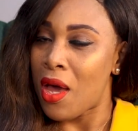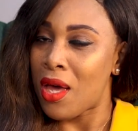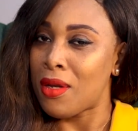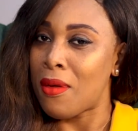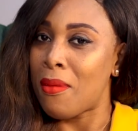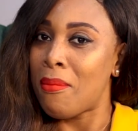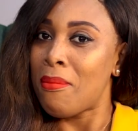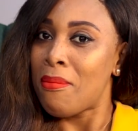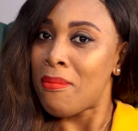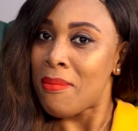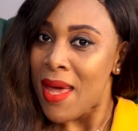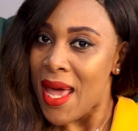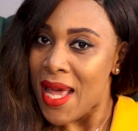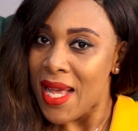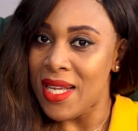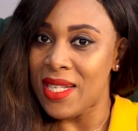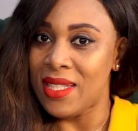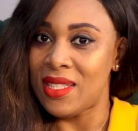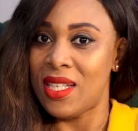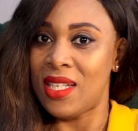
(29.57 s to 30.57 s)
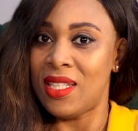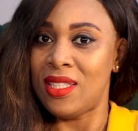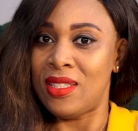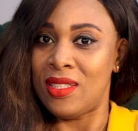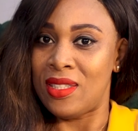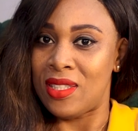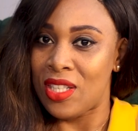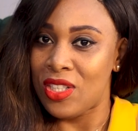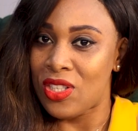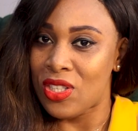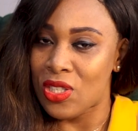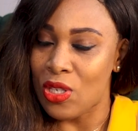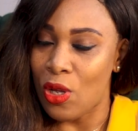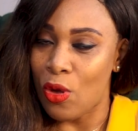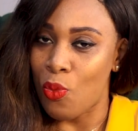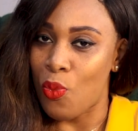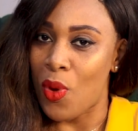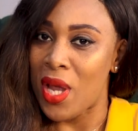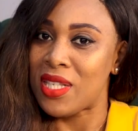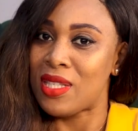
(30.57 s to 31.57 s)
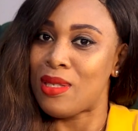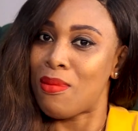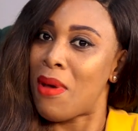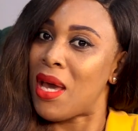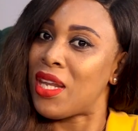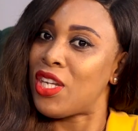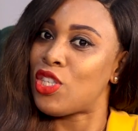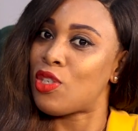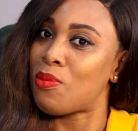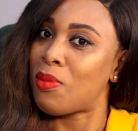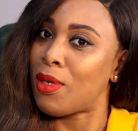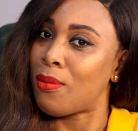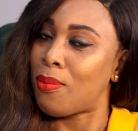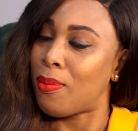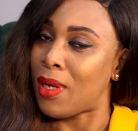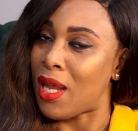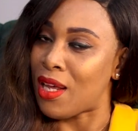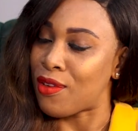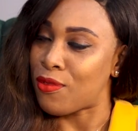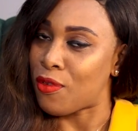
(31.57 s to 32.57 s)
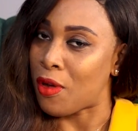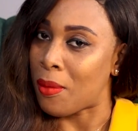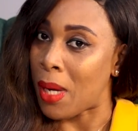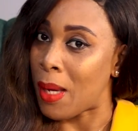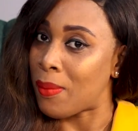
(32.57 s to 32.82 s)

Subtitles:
an amazing digital waste management platform.